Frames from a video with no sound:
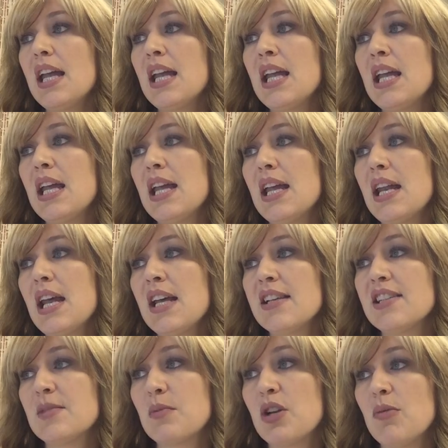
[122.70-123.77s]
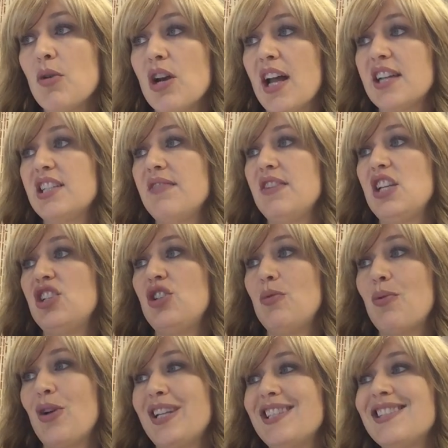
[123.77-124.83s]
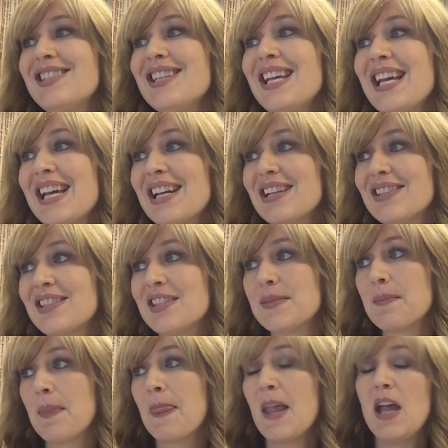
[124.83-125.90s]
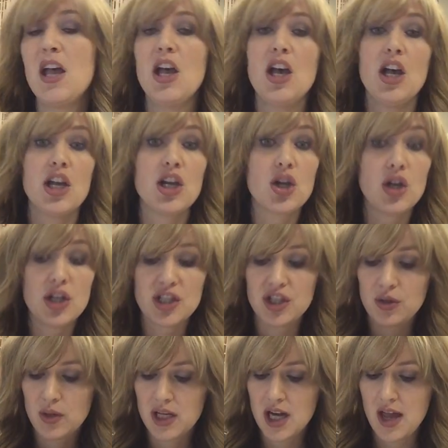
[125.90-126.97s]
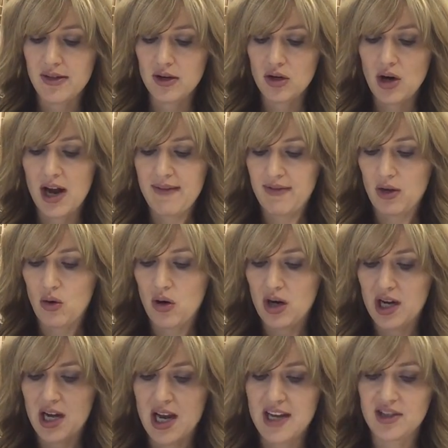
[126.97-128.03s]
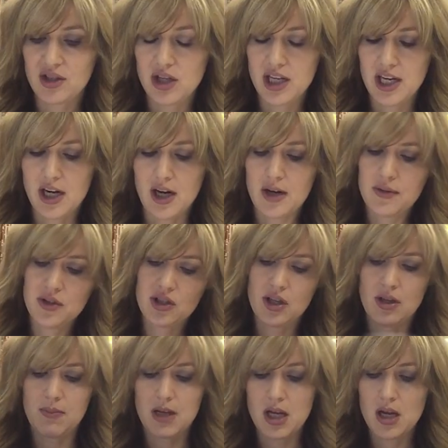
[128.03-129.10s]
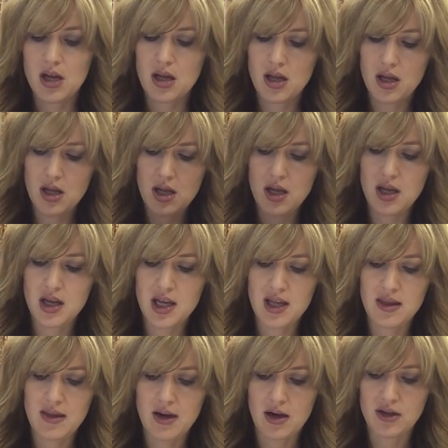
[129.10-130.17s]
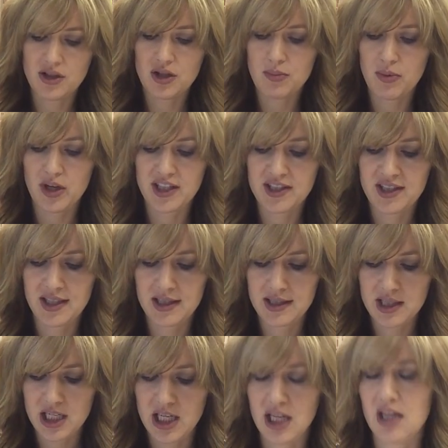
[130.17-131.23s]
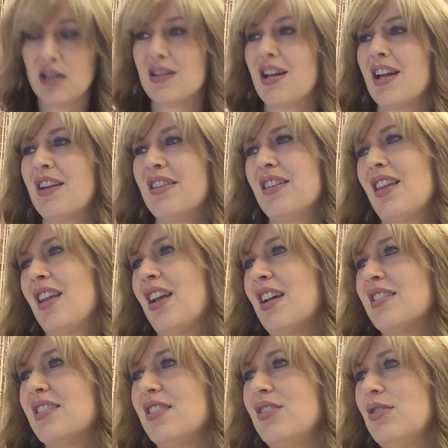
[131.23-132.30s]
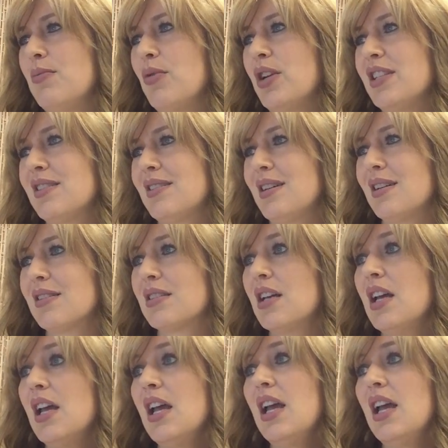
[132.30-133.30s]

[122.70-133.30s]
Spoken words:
In Springboard Activity 2.6, you're going to do another graphic organizer here. So let me get there, 2.16. I think I said 2.6.